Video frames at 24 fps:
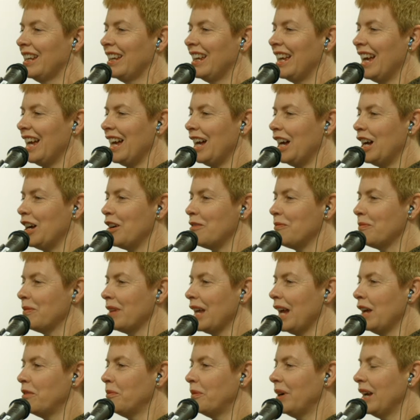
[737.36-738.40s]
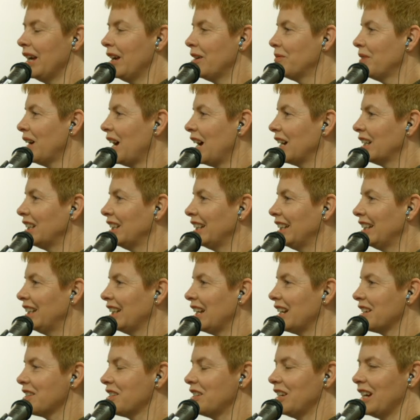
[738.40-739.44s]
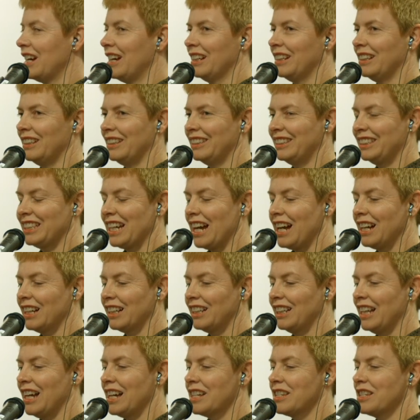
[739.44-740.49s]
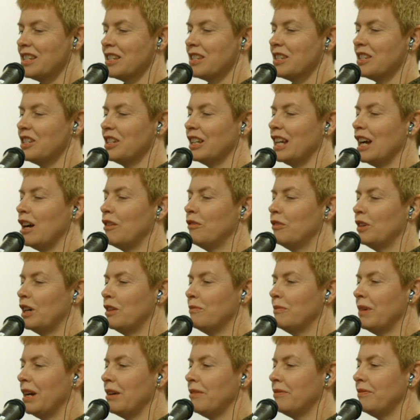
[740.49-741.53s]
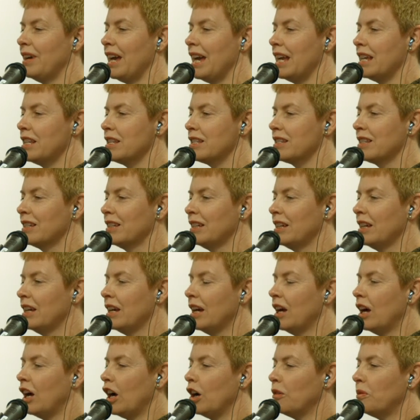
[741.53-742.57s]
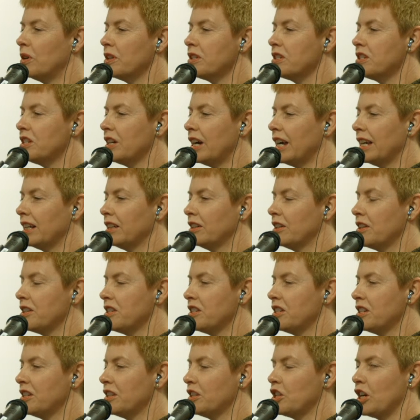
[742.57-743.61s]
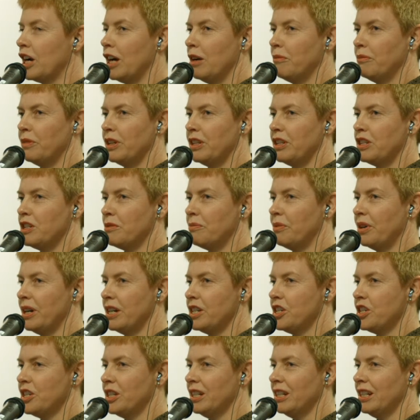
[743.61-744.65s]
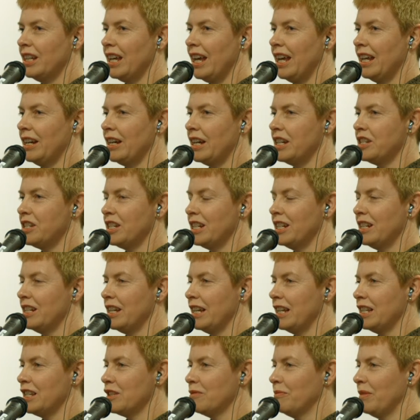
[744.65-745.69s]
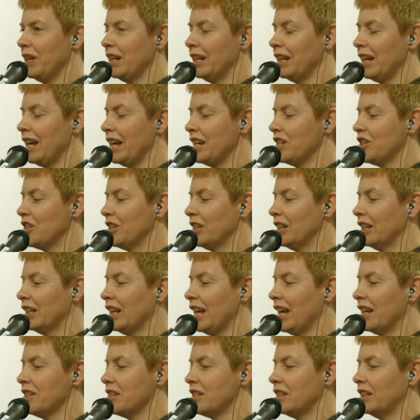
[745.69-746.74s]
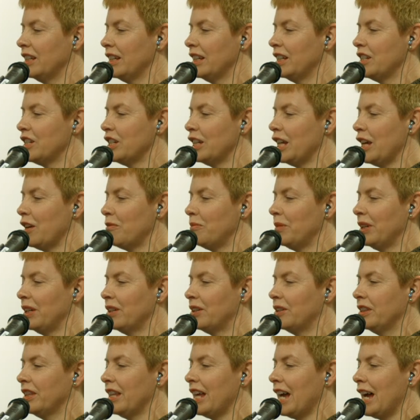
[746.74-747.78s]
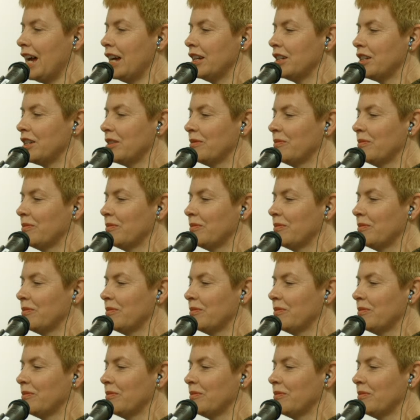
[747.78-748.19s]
and wear ugly dark glasses to cover up my face. I was diagnosed at the time with depression and I did need some medication and counselling to get beyond that.